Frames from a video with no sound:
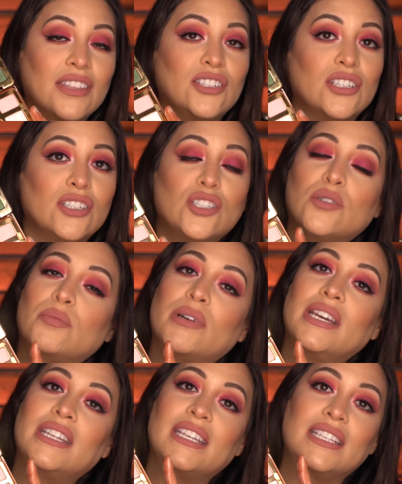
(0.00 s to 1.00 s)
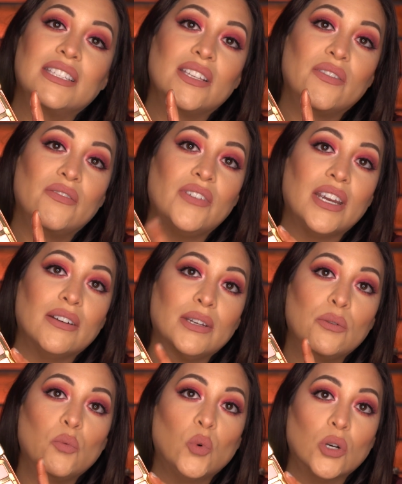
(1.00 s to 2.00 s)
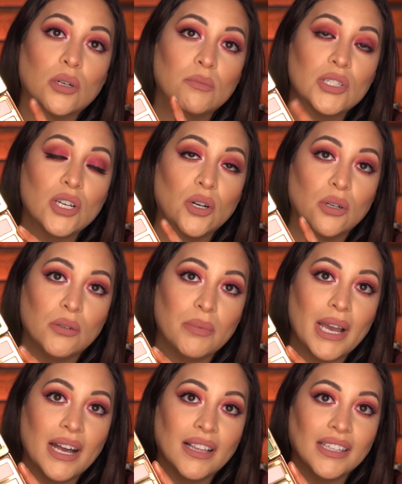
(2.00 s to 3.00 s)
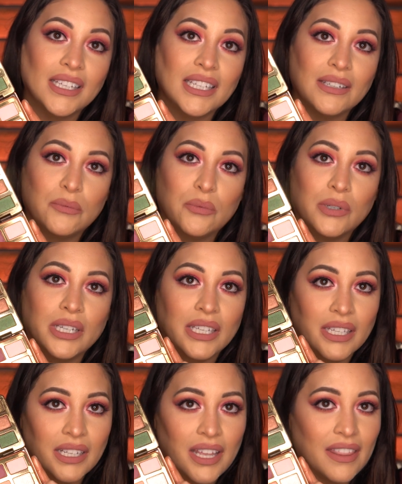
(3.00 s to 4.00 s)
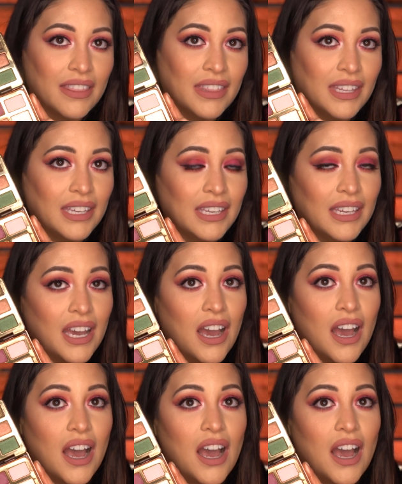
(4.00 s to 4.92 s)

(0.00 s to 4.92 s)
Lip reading: The Gingerbread is a very warm tone palette, when the